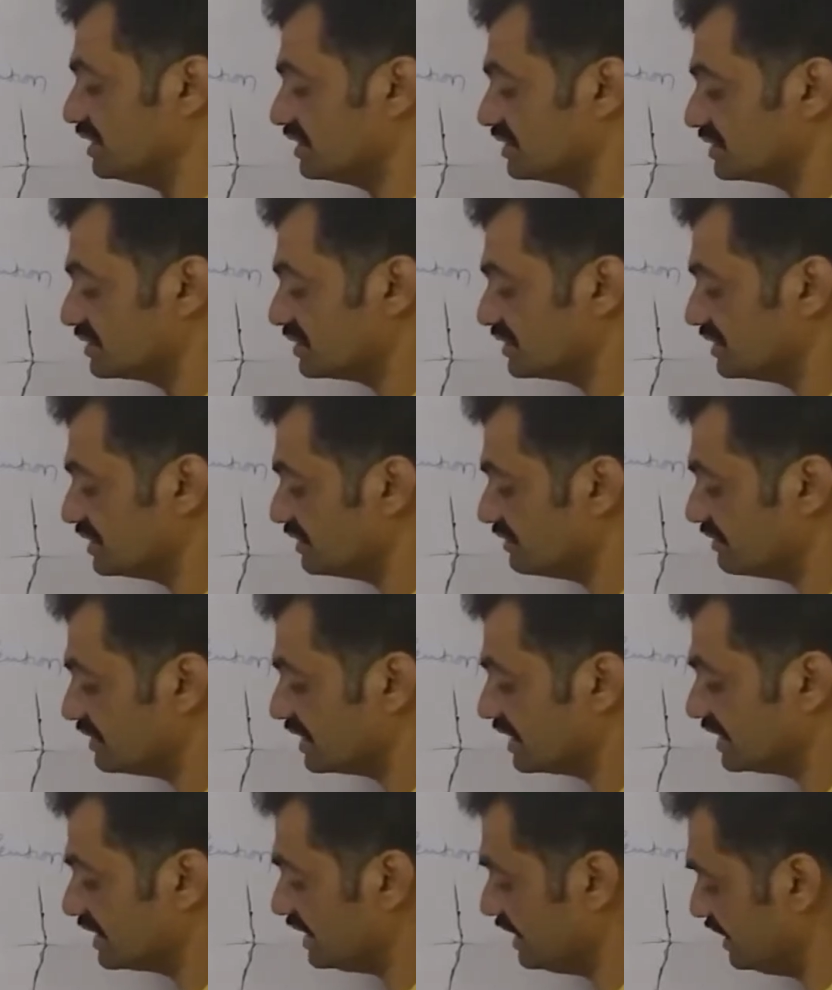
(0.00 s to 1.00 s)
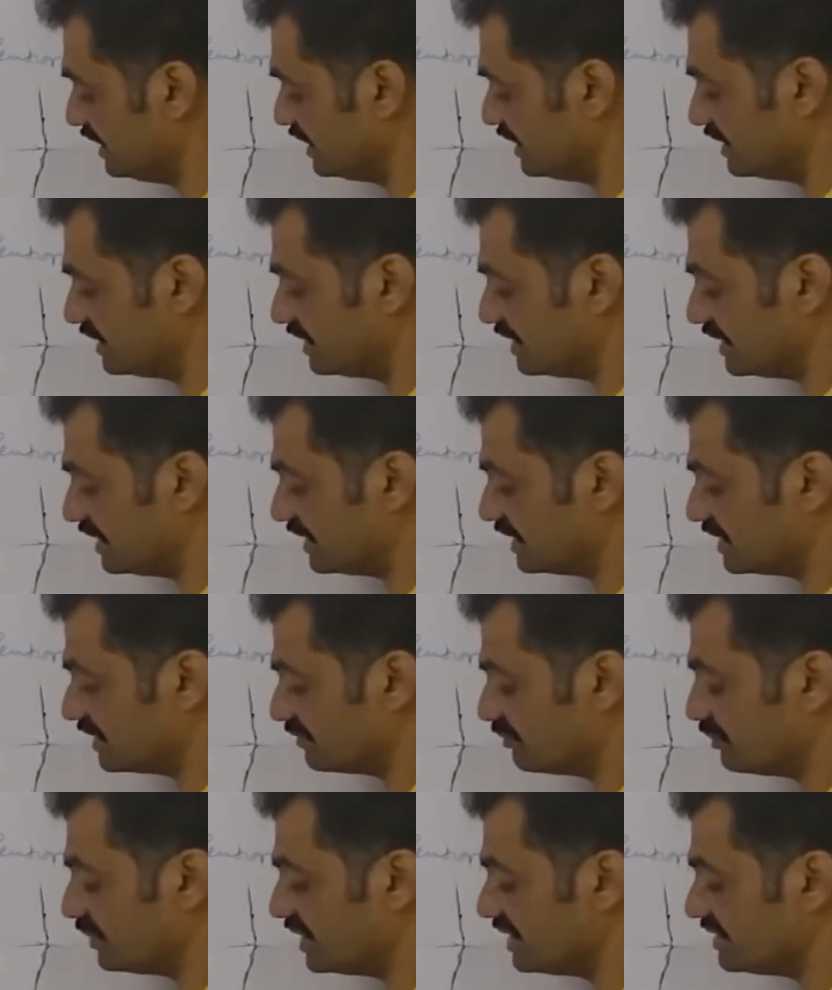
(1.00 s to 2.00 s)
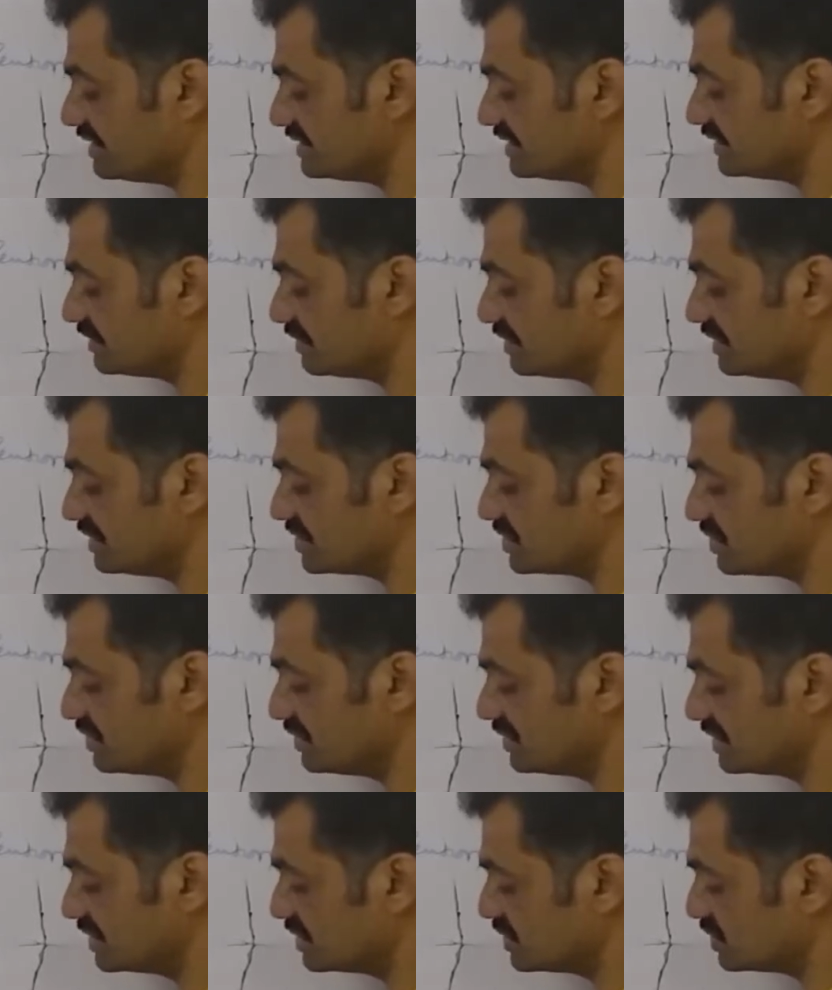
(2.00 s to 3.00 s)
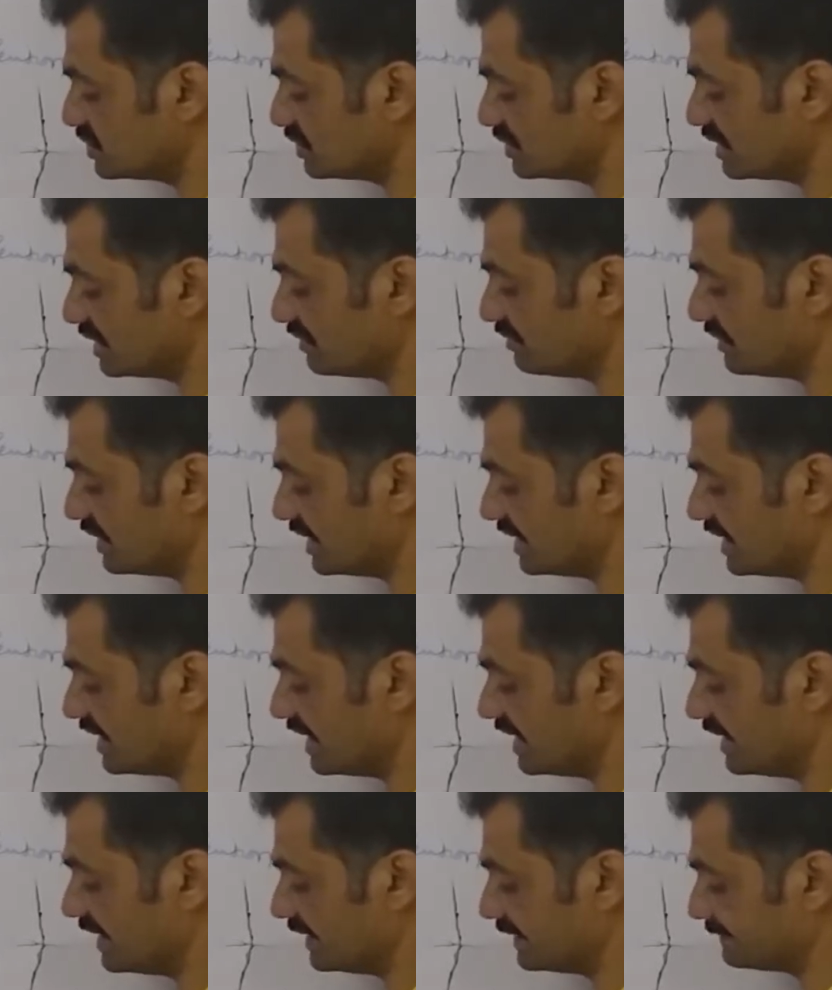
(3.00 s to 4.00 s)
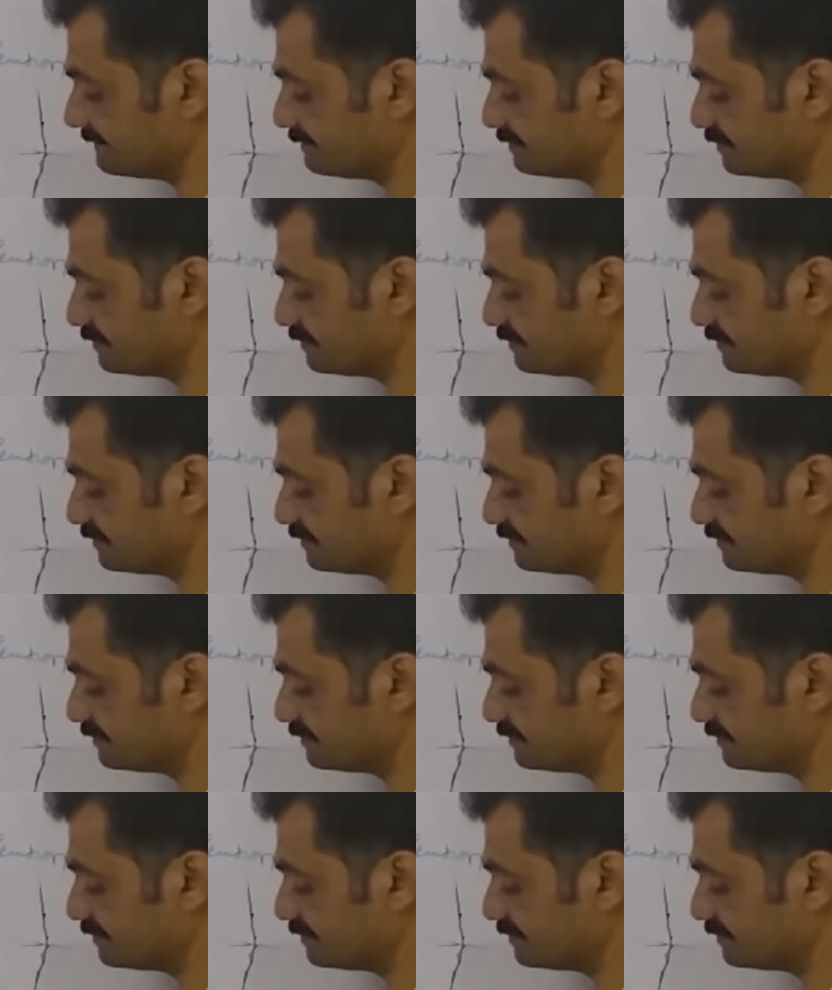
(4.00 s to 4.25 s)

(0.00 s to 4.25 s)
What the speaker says: So here we get a delta P is equal to 2T by R.